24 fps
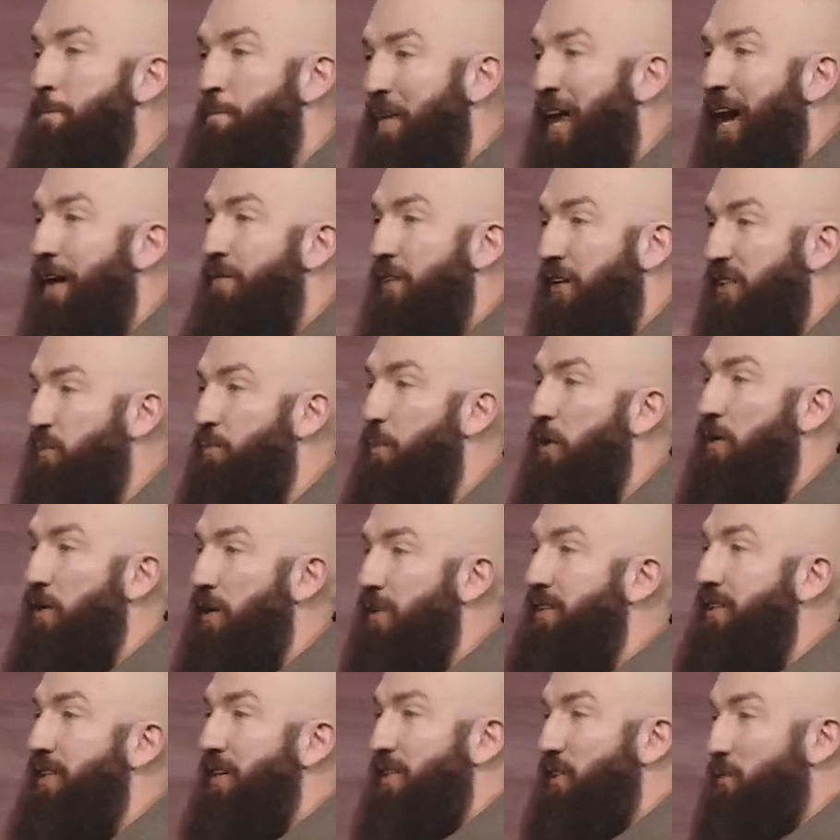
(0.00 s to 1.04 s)
I've
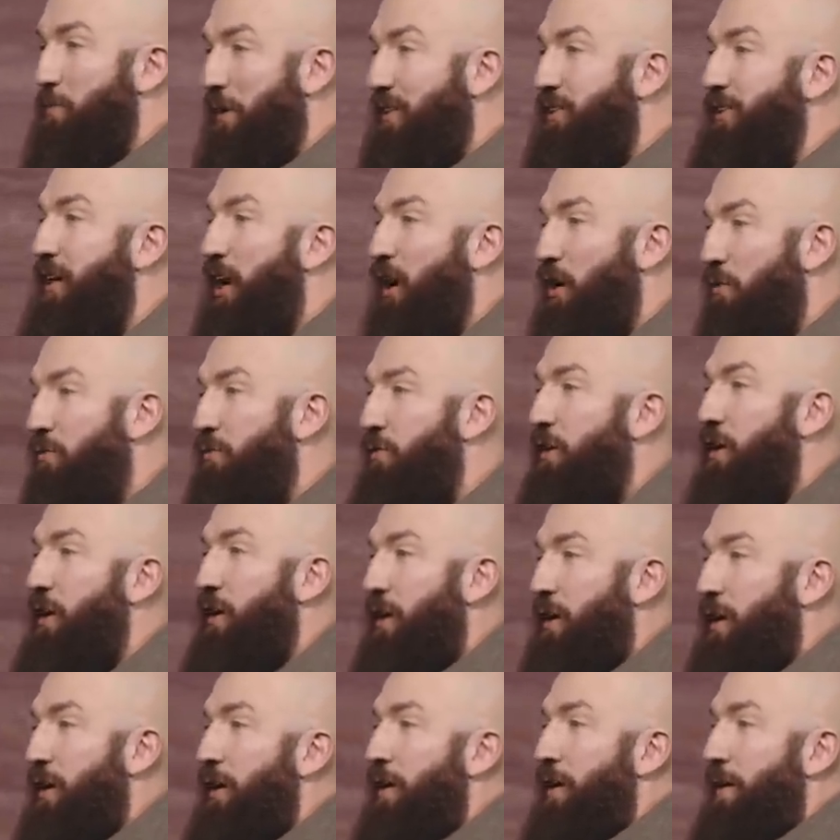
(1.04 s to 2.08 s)
experienced this myself
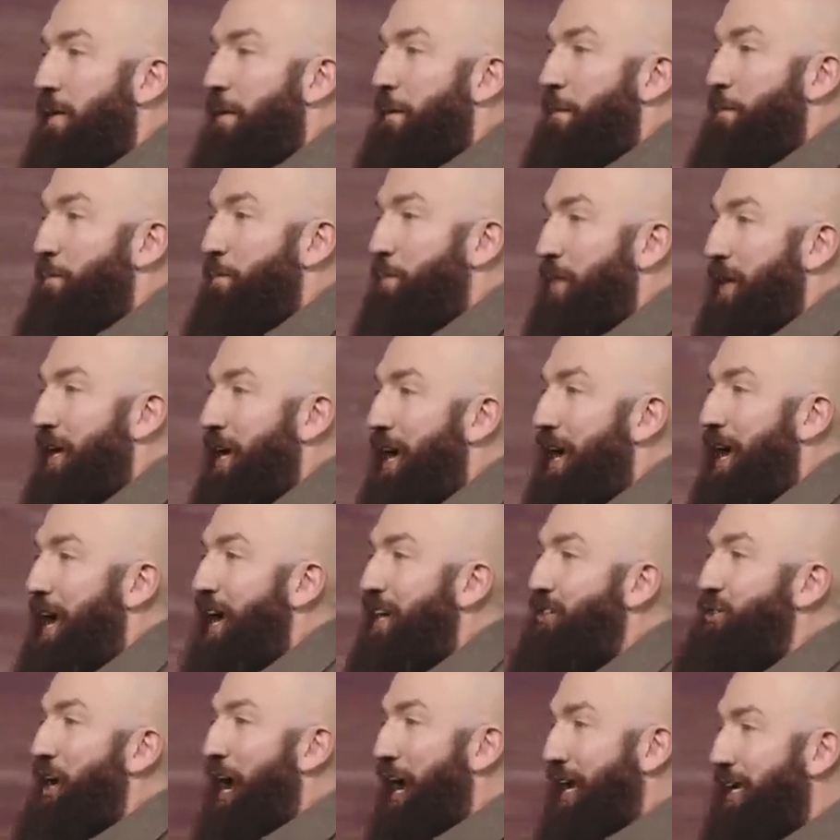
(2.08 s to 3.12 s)
at
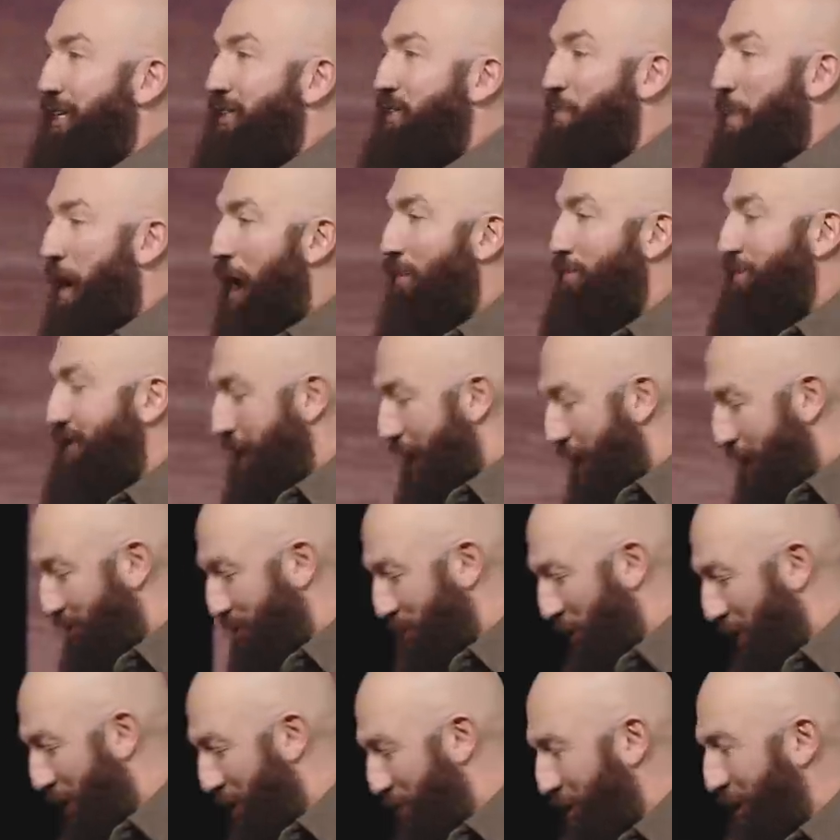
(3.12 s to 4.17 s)
Jackie's mom's house.
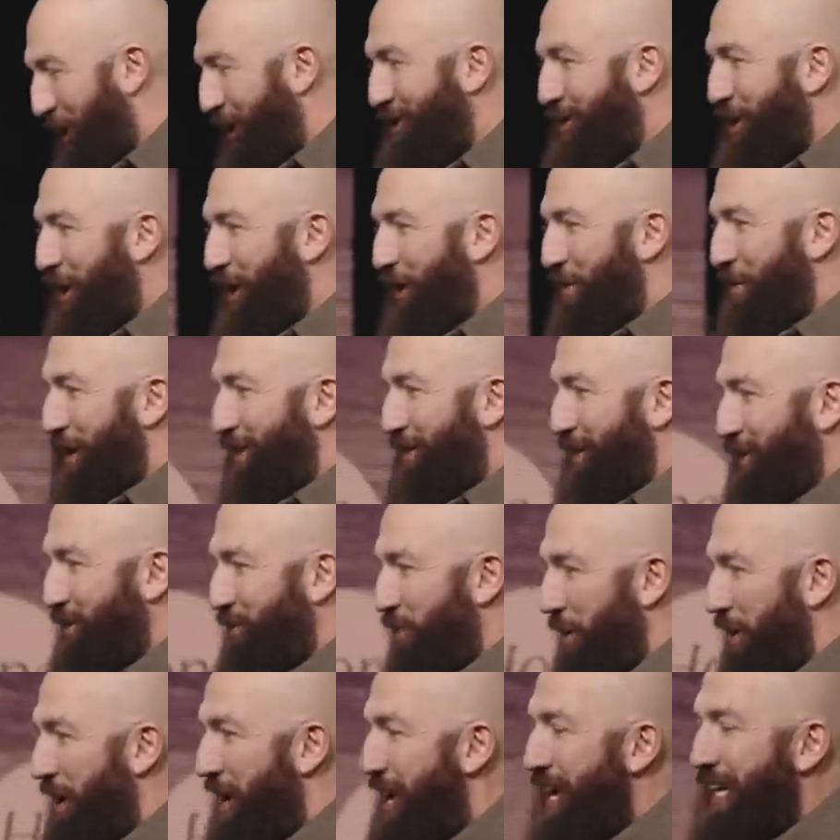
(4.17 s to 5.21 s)
All right, we're going to talk about this for
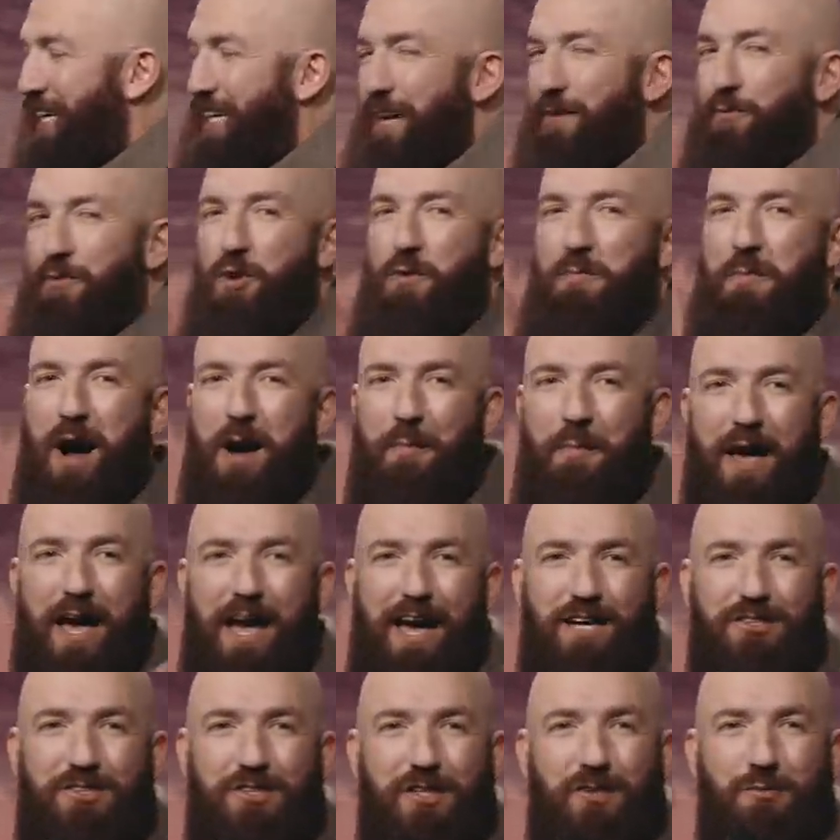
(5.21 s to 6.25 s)
a Give her mom a
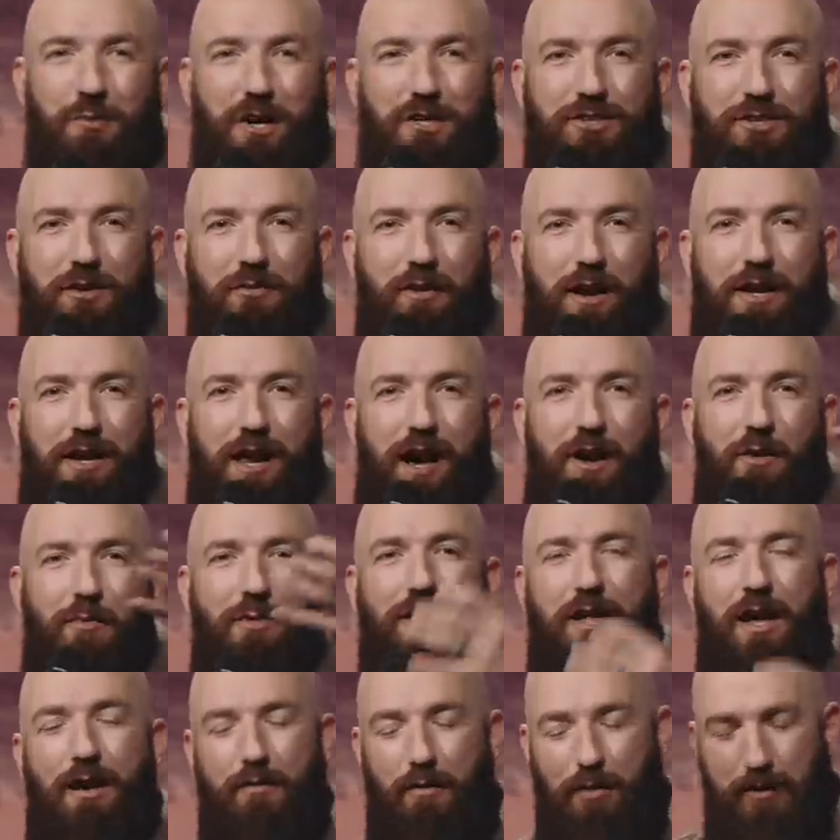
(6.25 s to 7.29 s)
hand. She's watching right now. We
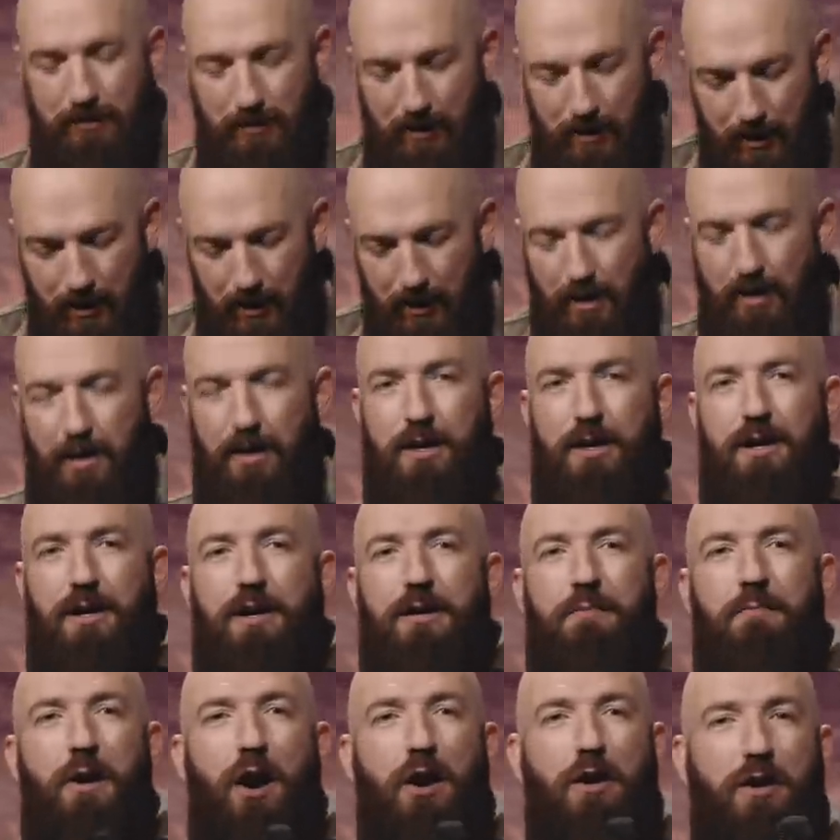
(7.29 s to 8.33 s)
love
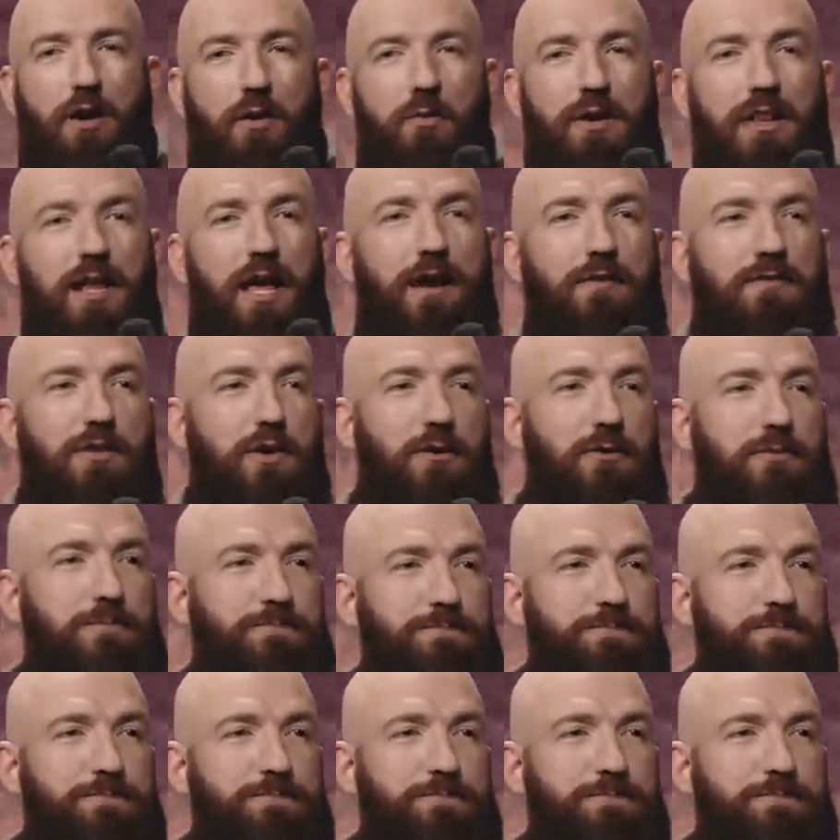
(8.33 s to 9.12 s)
her. Margaret, we love you.